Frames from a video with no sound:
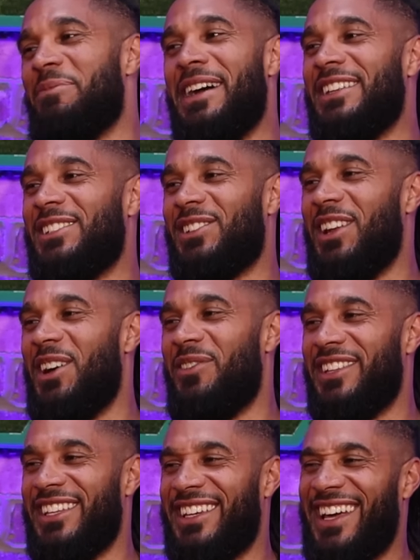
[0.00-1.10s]
Just so your melons all
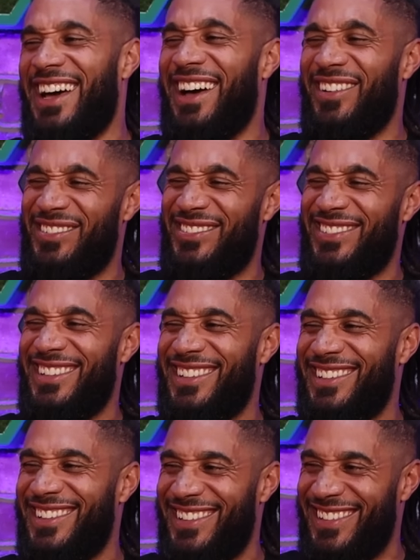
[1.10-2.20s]
over the
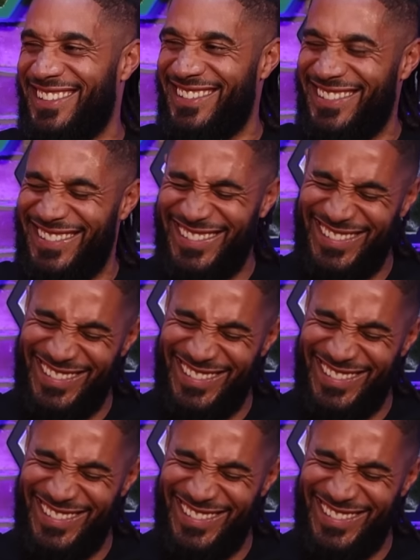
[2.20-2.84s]
gap.